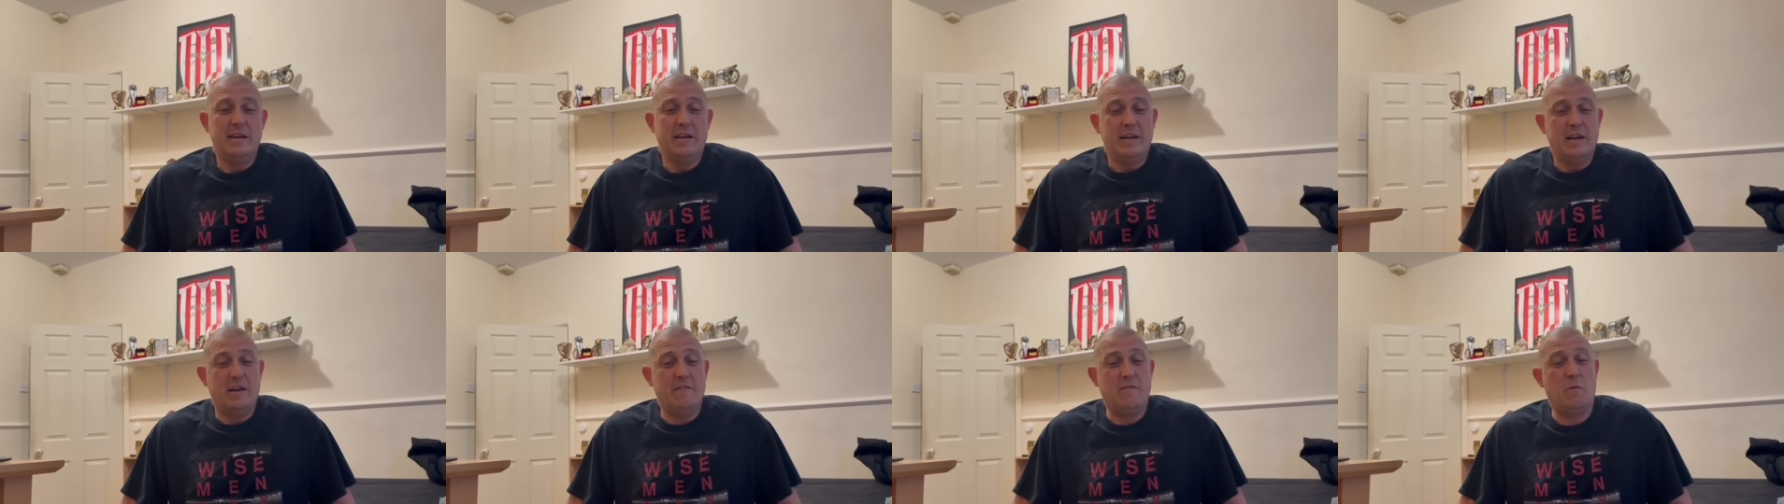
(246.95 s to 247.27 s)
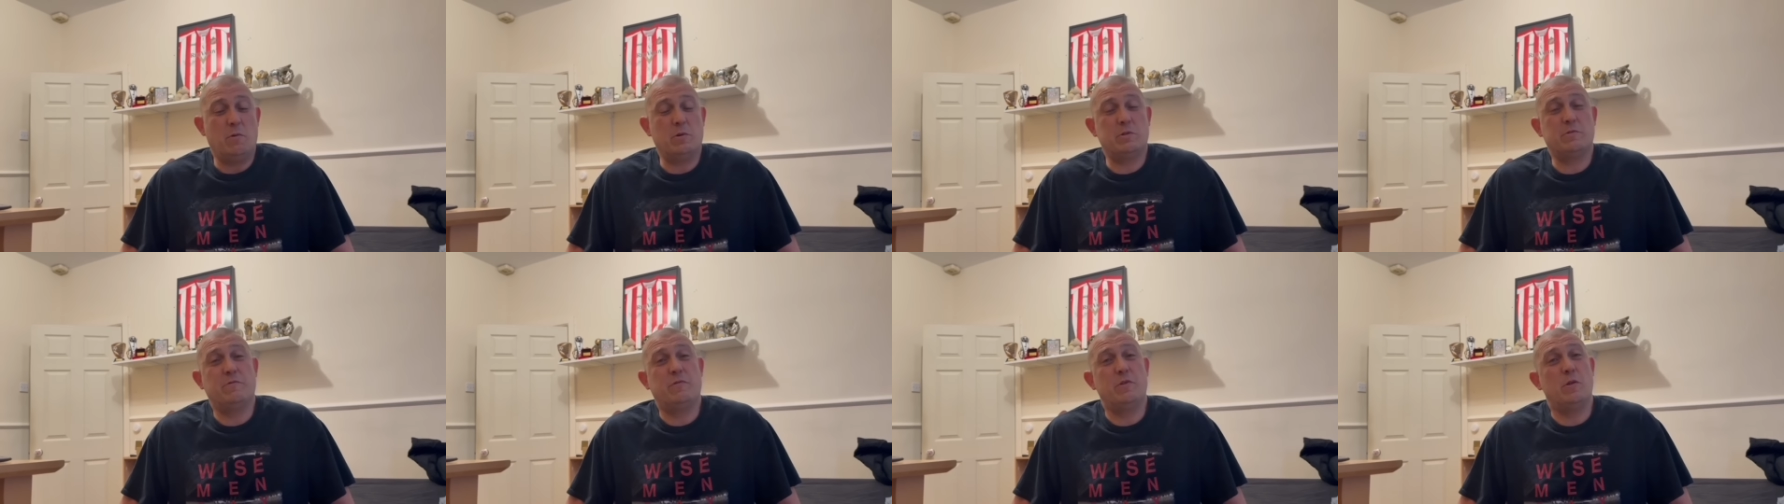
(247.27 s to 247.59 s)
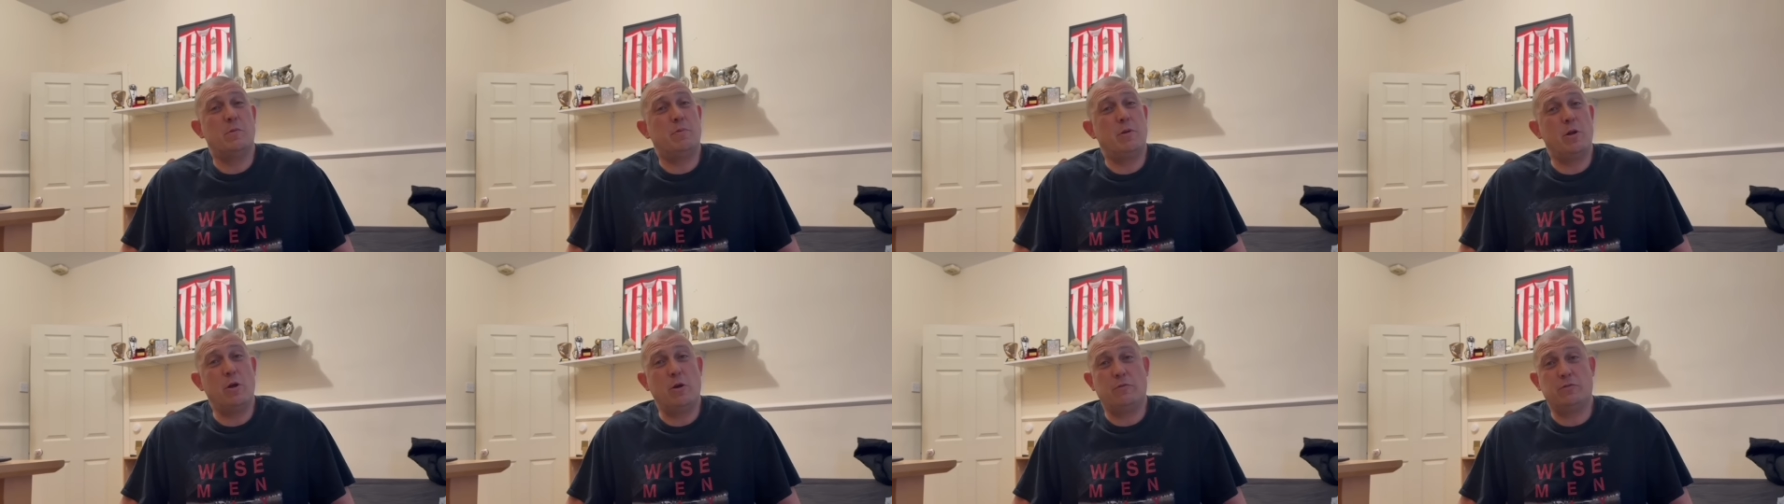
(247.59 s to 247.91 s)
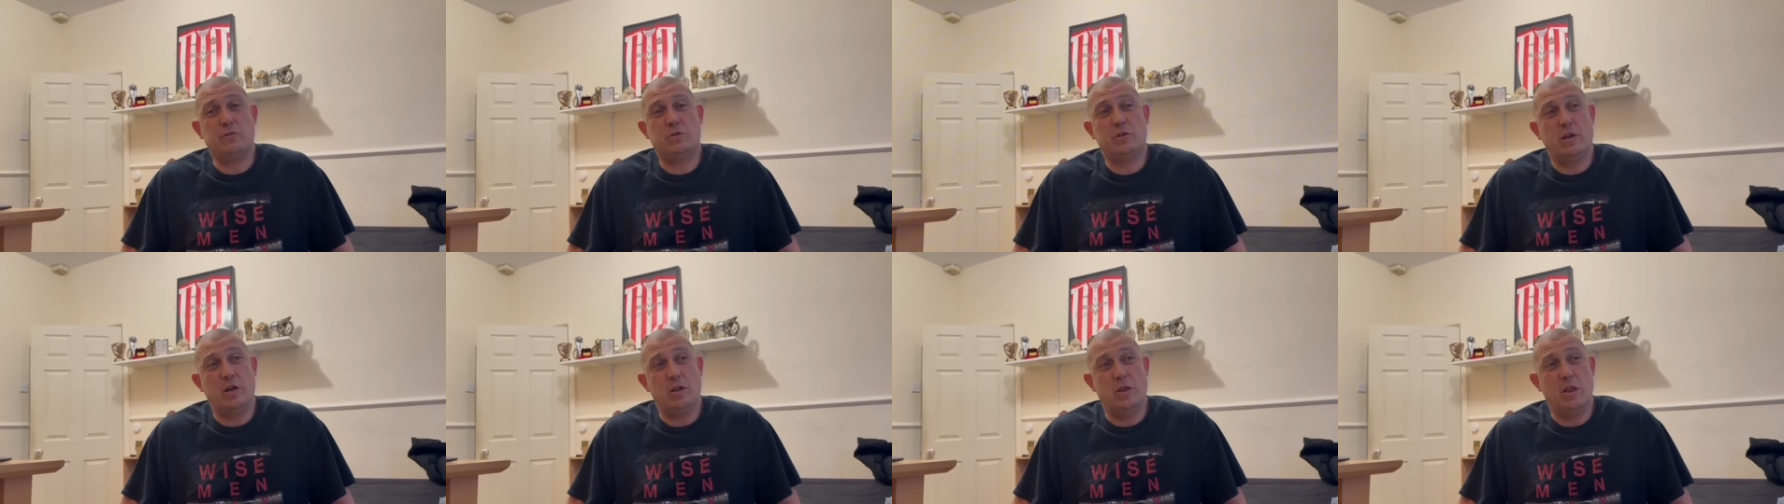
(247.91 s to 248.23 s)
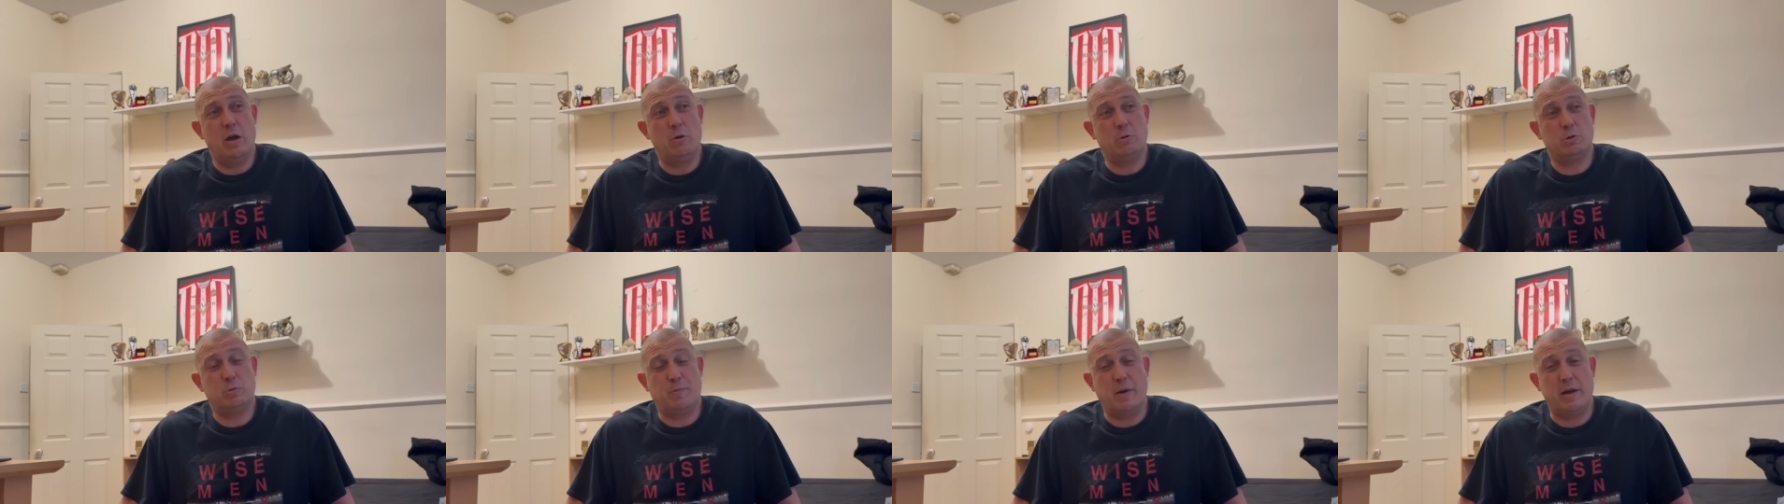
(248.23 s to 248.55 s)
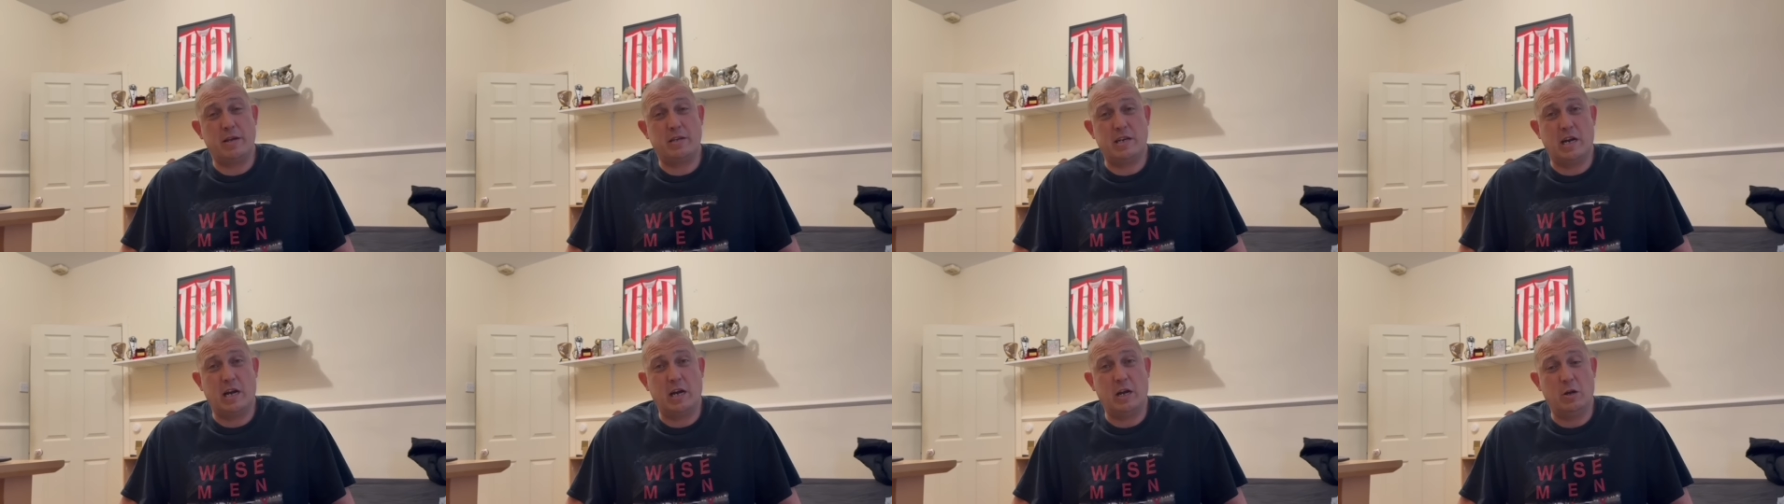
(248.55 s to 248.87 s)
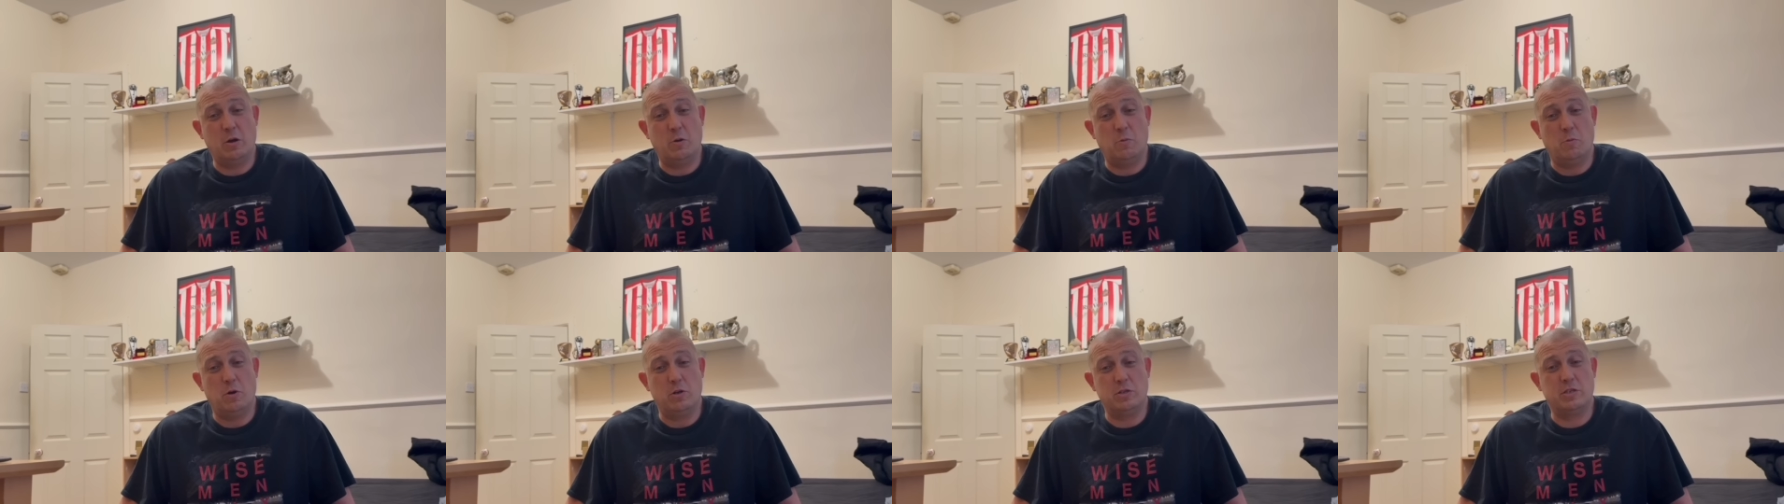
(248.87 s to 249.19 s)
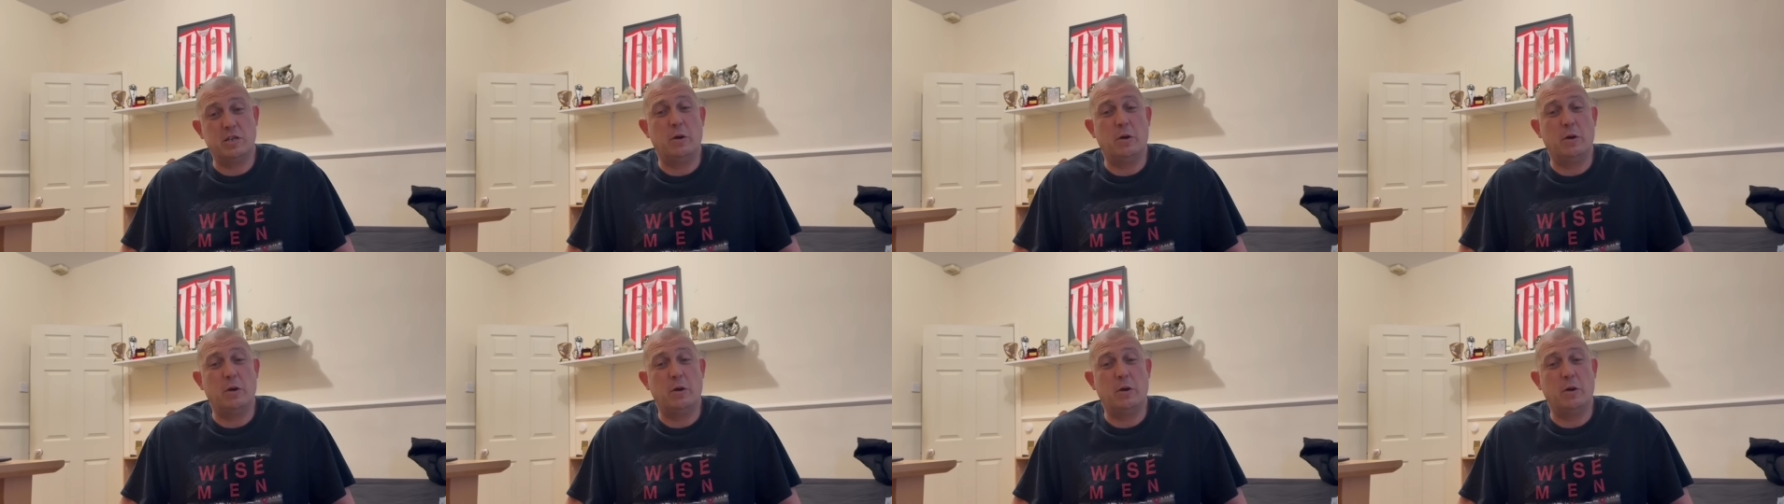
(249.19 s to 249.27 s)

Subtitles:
if it wasn't for the playoffs and how spectacular it was.